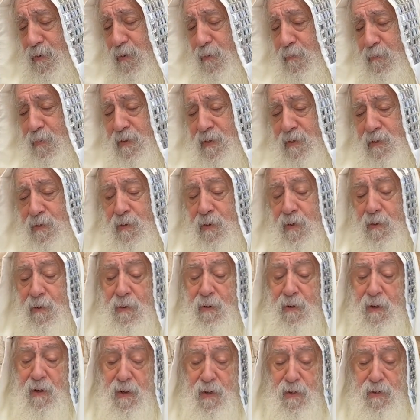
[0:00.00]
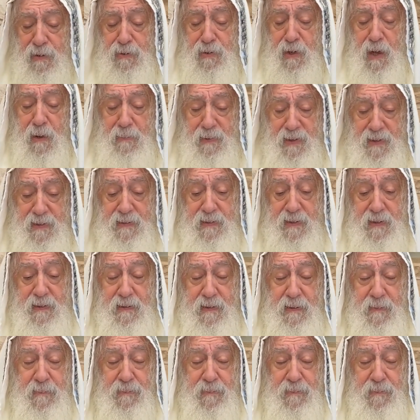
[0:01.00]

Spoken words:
supposed to go, so I missed it.